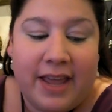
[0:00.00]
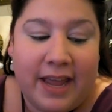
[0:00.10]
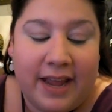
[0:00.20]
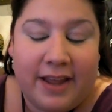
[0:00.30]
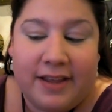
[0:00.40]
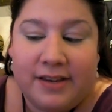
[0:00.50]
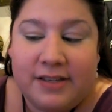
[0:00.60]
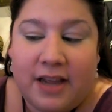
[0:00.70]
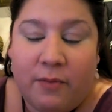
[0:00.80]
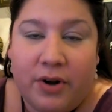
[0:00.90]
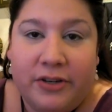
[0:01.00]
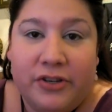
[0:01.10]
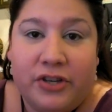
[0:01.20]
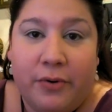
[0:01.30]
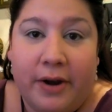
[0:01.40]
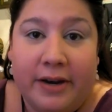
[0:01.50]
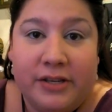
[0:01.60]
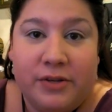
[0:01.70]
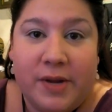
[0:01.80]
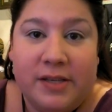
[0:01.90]
and I wanted to show her how to
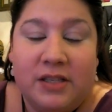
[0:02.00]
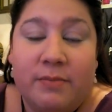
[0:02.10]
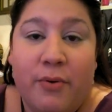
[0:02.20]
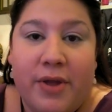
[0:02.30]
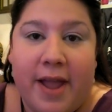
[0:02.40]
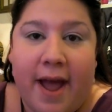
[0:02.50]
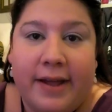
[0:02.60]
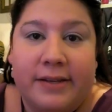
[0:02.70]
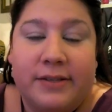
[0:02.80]
do a smoky eye.